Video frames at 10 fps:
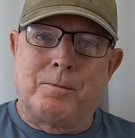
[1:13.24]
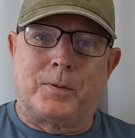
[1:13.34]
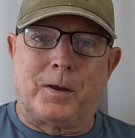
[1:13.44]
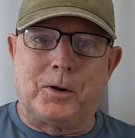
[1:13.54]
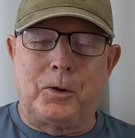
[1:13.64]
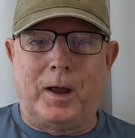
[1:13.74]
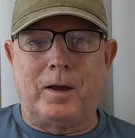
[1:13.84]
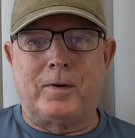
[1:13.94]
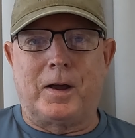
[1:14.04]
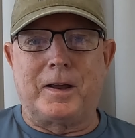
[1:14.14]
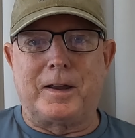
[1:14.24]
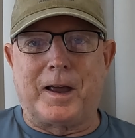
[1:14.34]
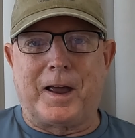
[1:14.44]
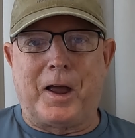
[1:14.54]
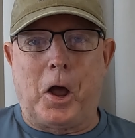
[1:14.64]
But they do have
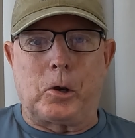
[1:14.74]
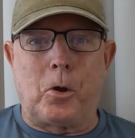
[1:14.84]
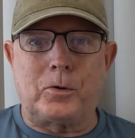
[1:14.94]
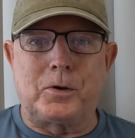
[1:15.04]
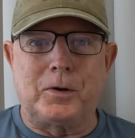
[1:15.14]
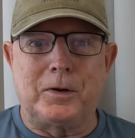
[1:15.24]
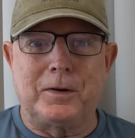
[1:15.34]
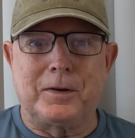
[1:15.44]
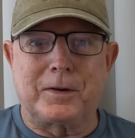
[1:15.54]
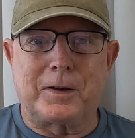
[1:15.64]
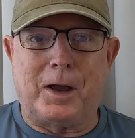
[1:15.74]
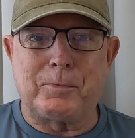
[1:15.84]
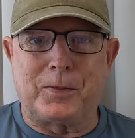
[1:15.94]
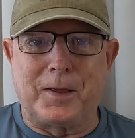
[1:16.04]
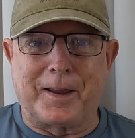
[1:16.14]
a locked
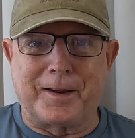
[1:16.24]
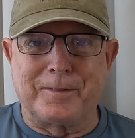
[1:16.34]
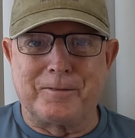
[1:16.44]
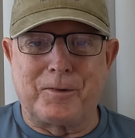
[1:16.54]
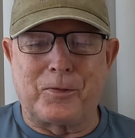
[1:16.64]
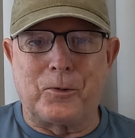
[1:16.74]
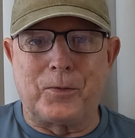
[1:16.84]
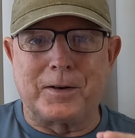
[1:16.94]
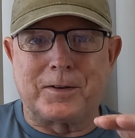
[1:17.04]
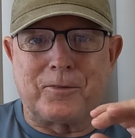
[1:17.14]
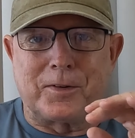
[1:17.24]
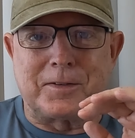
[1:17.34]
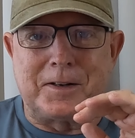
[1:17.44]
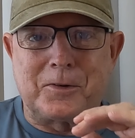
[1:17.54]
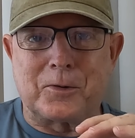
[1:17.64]
cupboard there with all these different
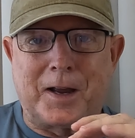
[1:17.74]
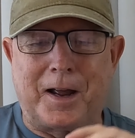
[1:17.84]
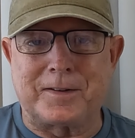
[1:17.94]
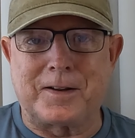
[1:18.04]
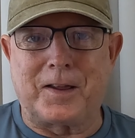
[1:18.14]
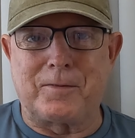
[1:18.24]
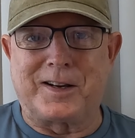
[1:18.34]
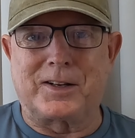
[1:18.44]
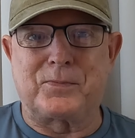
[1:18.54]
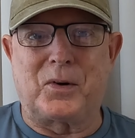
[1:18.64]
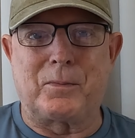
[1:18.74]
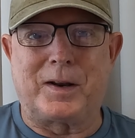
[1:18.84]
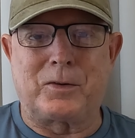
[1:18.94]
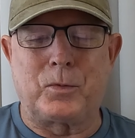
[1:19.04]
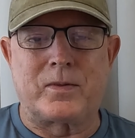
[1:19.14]
single casks that they've been
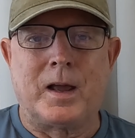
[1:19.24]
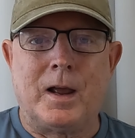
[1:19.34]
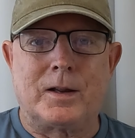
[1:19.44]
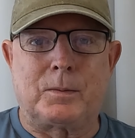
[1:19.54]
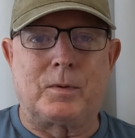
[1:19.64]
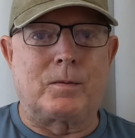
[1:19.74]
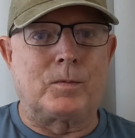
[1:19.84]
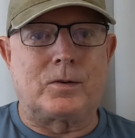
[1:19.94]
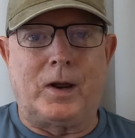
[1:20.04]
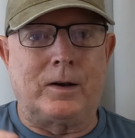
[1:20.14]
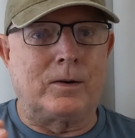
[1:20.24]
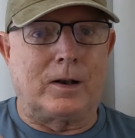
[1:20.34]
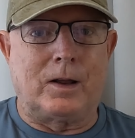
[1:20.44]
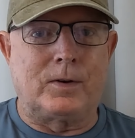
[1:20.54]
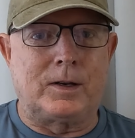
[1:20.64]
experimenting with. Some of them are 10,
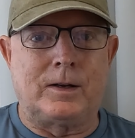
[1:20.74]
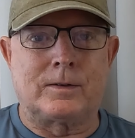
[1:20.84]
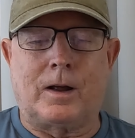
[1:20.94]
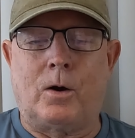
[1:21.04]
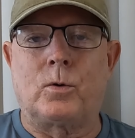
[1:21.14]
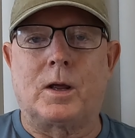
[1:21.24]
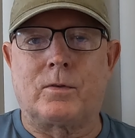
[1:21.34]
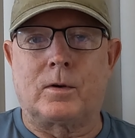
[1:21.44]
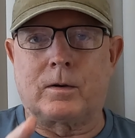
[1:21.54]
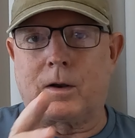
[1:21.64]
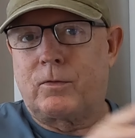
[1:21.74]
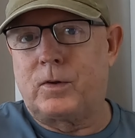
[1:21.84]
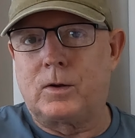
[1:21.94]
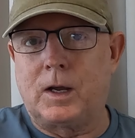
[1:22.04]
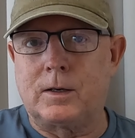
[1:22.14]
11 years old, even a
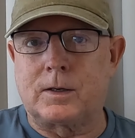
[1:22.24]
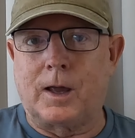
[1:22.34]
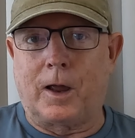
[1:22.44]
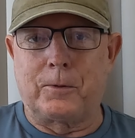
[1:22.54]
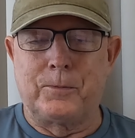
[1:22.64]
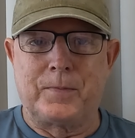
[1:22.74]
few years ago.